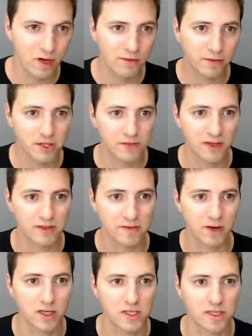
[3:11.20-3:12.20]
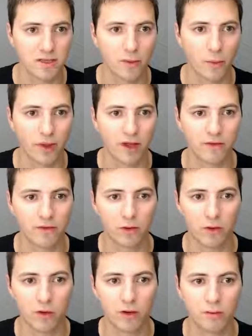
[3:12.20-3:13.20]
first things first, we have
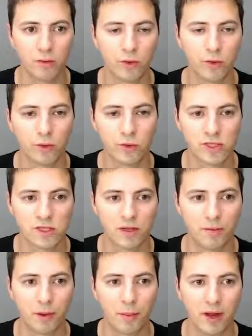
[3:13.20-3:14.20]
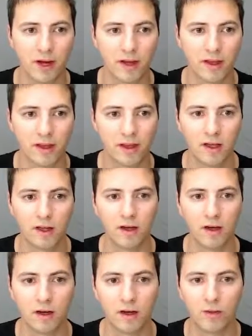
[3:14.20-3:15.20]
all the modules prepared.
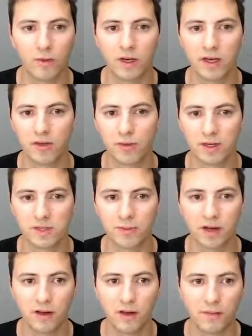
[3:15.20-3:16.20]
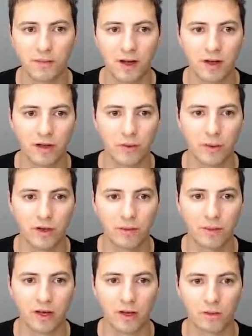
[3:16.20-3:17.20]
You will need the Raspberry Pi with the
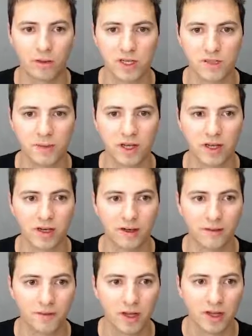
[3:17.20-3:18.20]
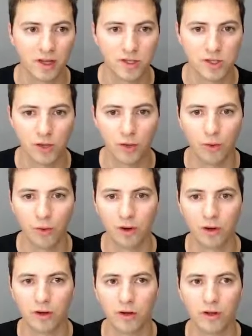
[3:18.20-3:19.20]
BigClown Raspbian,
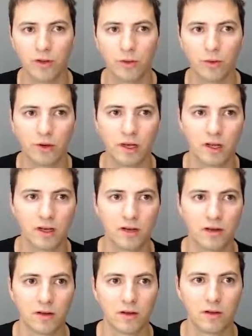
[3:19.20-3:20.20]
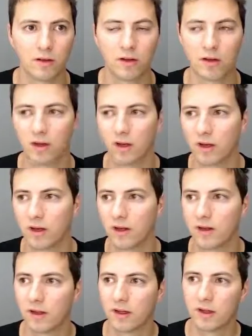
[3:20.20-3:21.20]
so you can
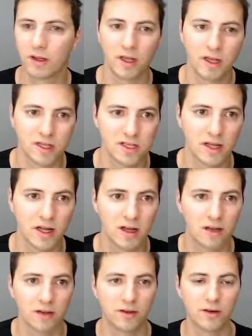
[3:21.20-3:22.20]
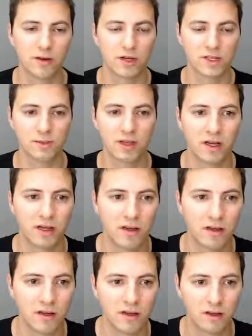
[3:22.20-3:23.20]
install the Raspbian